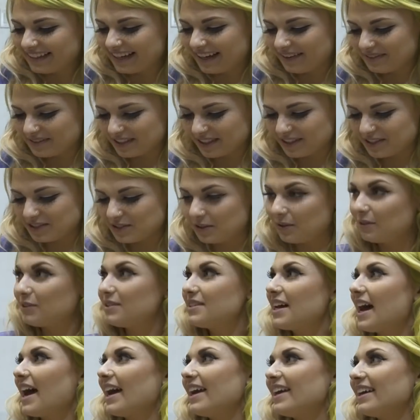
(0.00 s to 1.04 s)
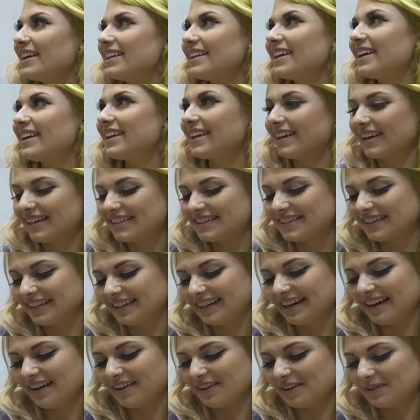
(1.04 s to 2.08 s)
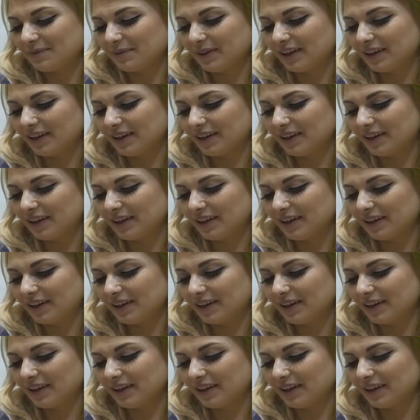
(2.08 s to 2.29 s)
yeah, it was like so tight in there. Like I took it out and I'm